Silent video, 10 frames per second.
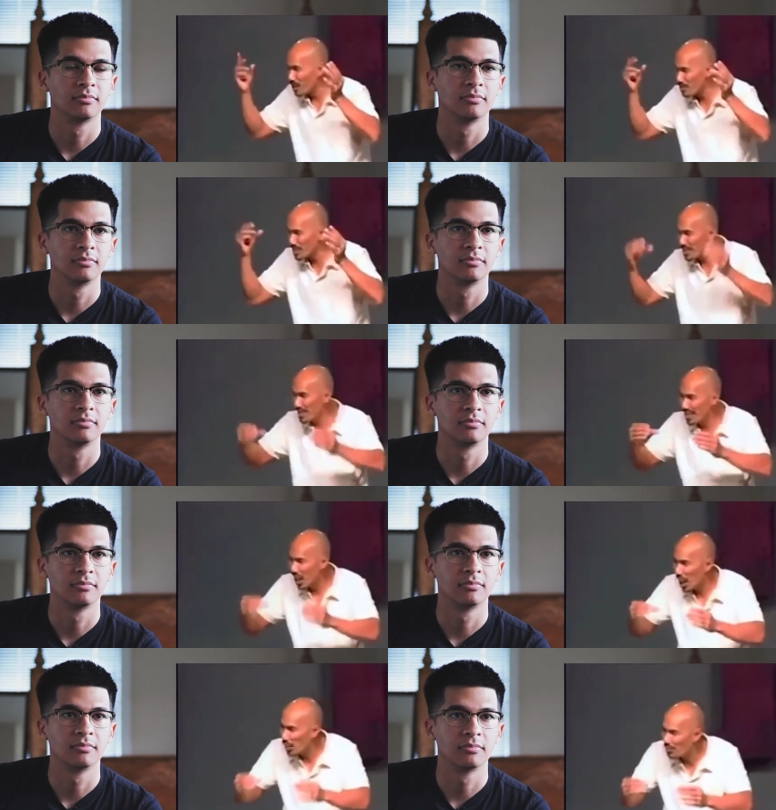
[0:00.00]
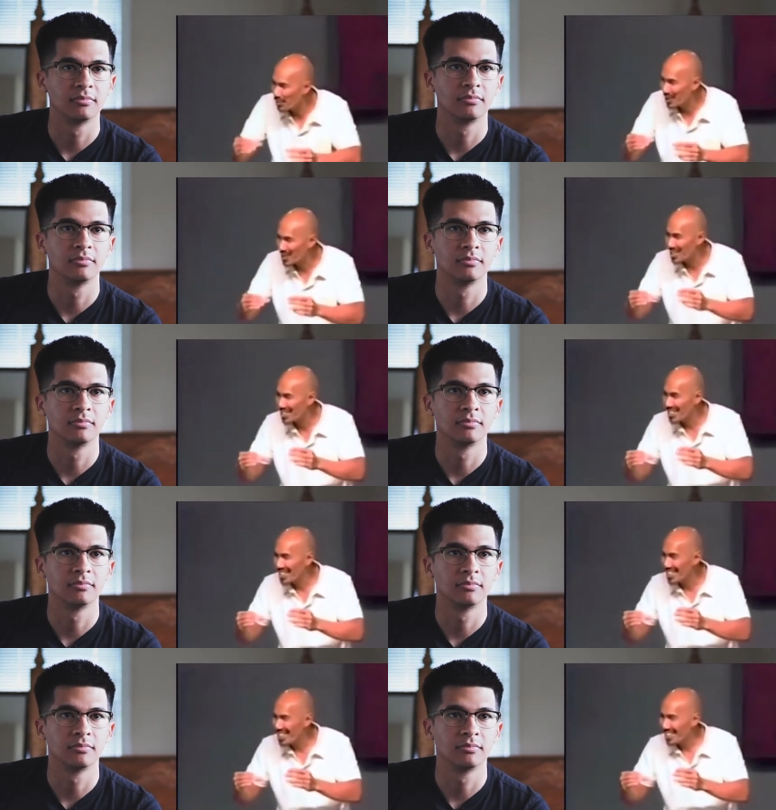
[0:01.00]
Speaker 1: we missing the obvious?
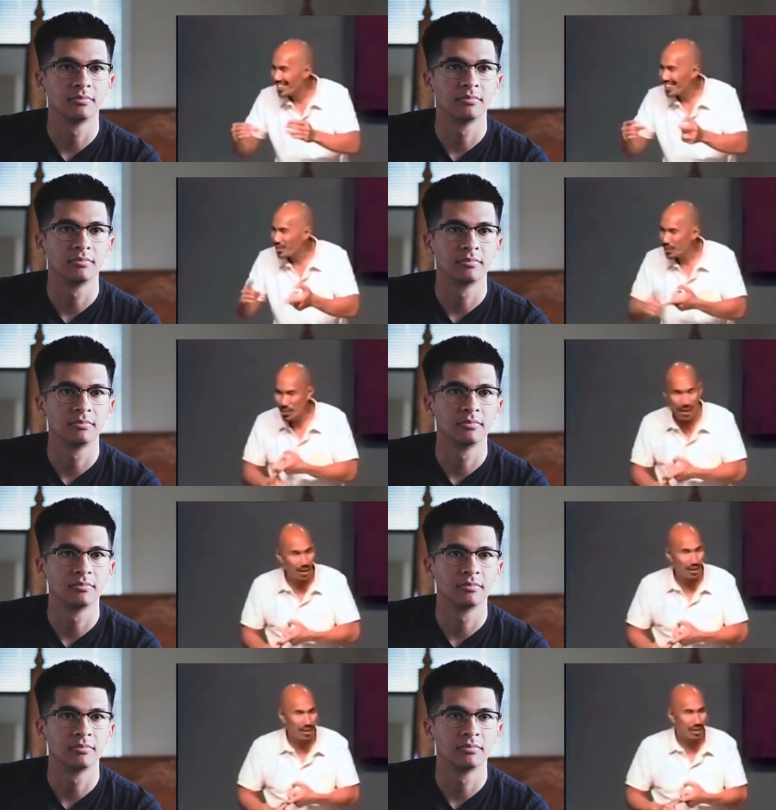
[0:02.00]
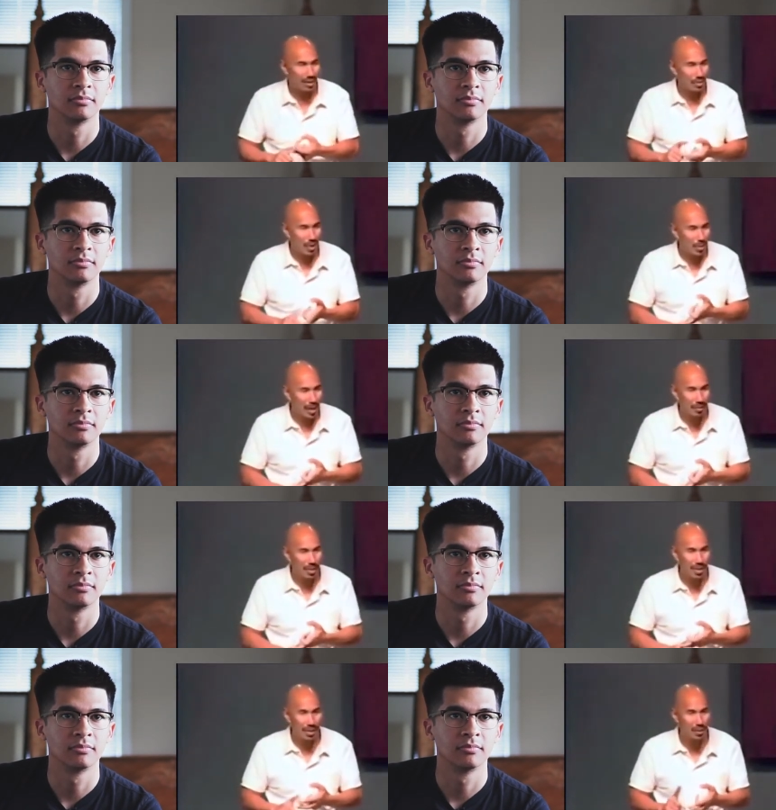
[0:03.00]
Repent, be
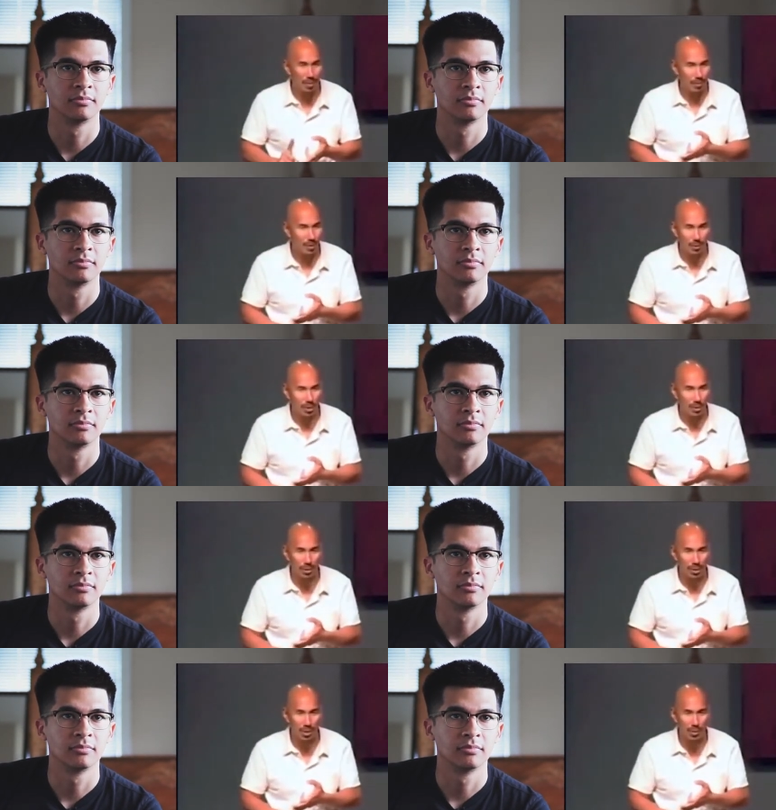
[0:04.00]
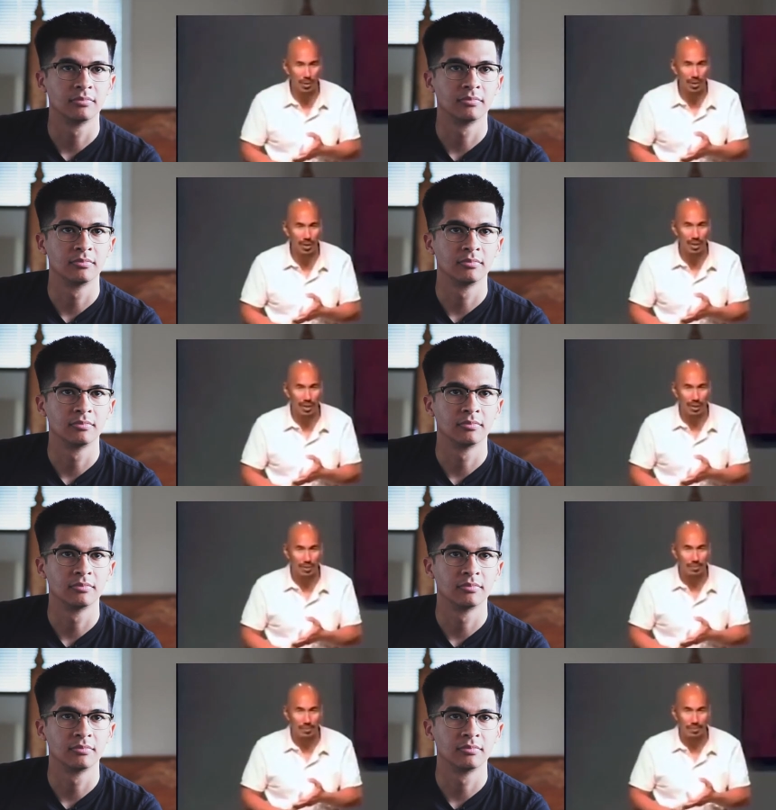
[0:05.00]
baptized, be filled with the Holy Spirit.
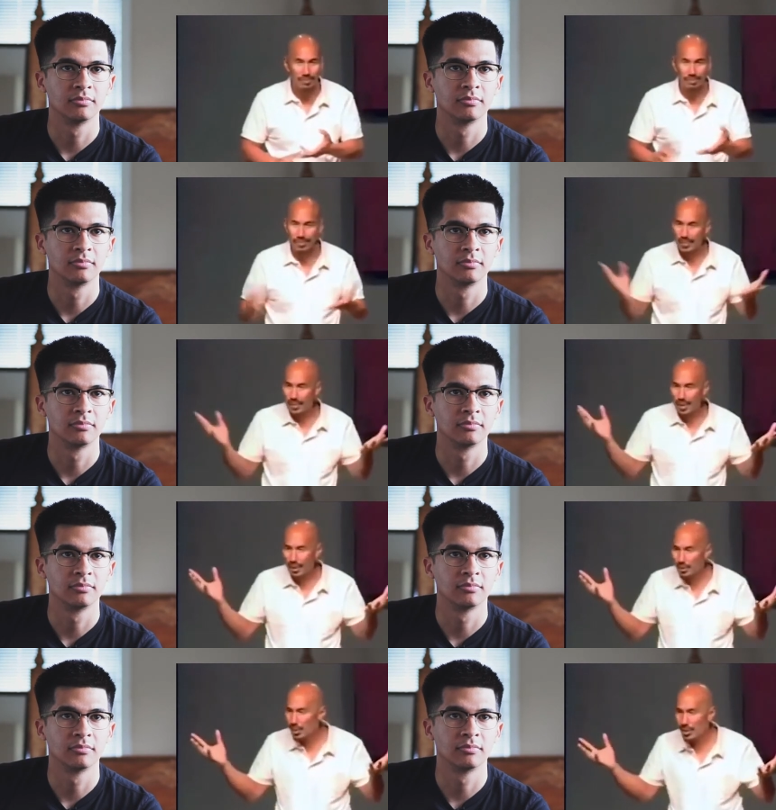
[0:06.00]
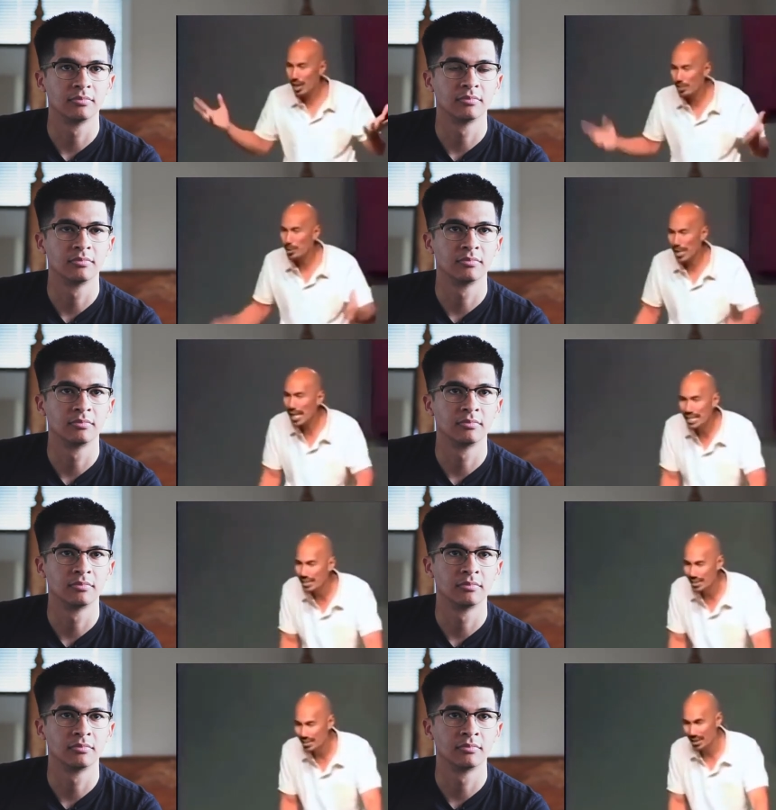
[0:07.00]
It was
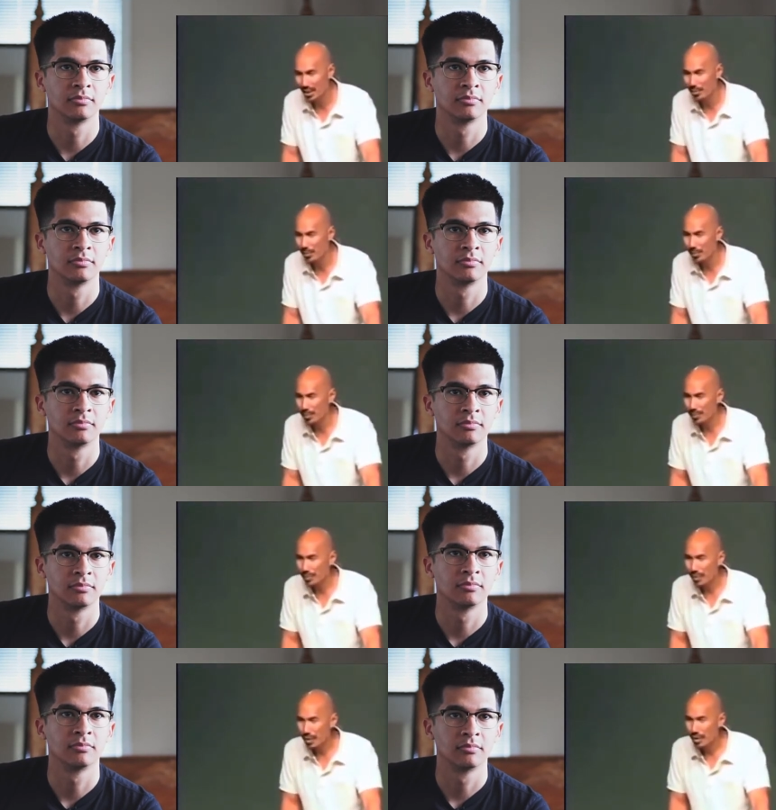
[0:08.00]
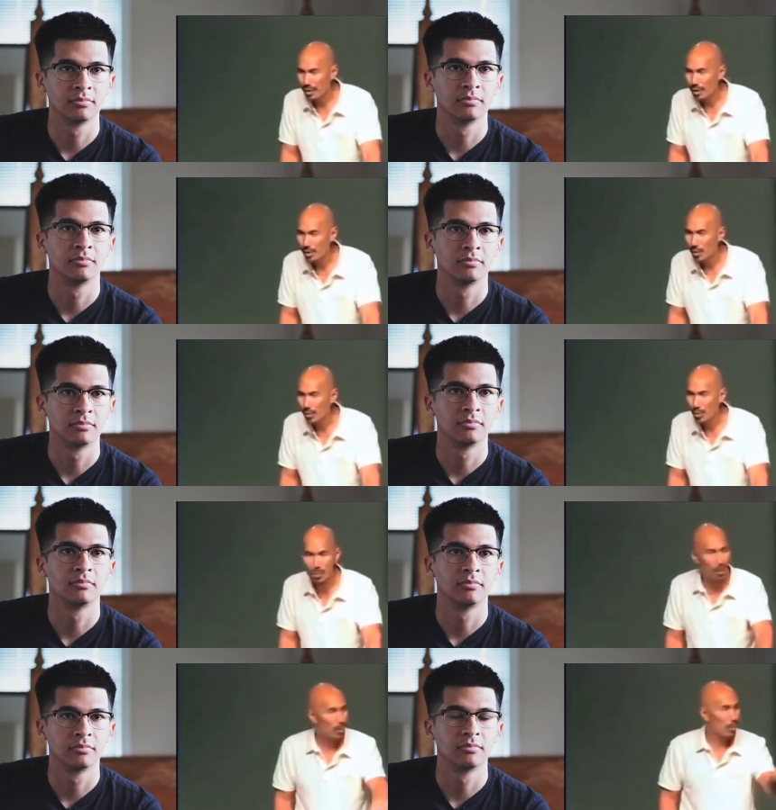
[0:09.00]
simultaneous to them. You know, when, when
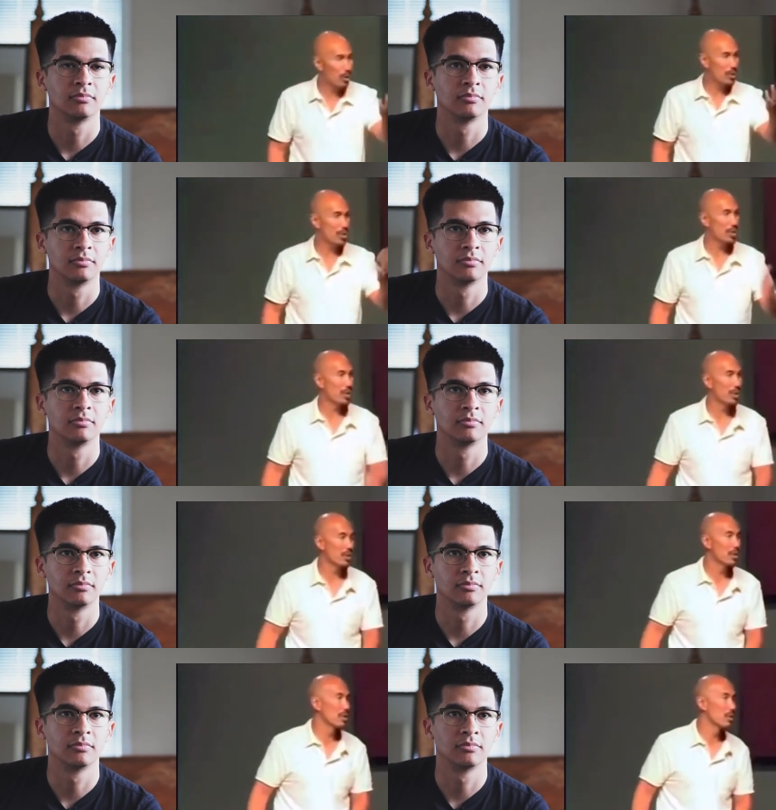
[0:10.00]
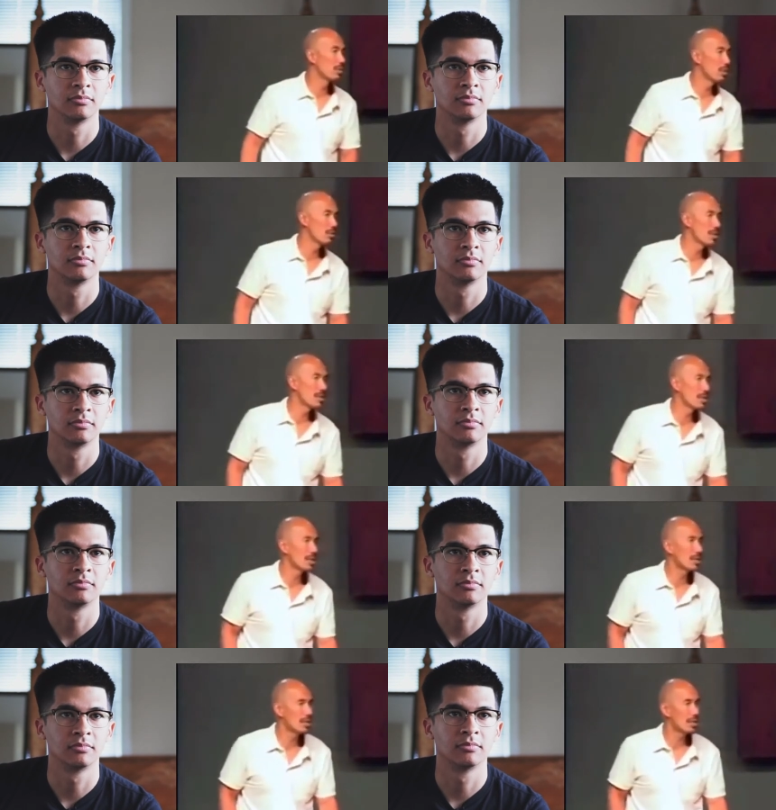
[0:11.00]
Paul wrote to the, to the Romans,
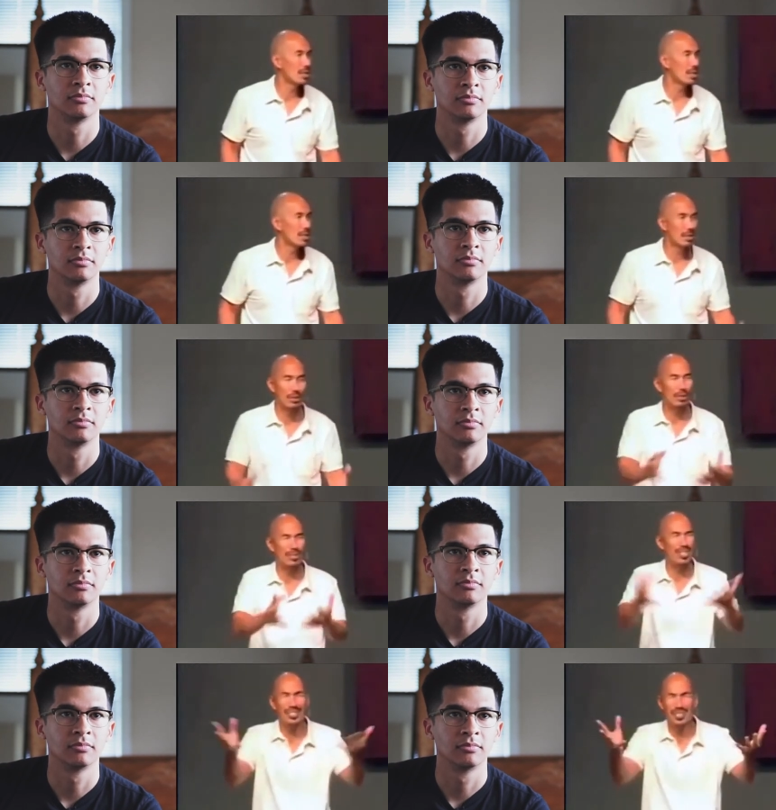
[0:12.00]
he just says, you know, don't you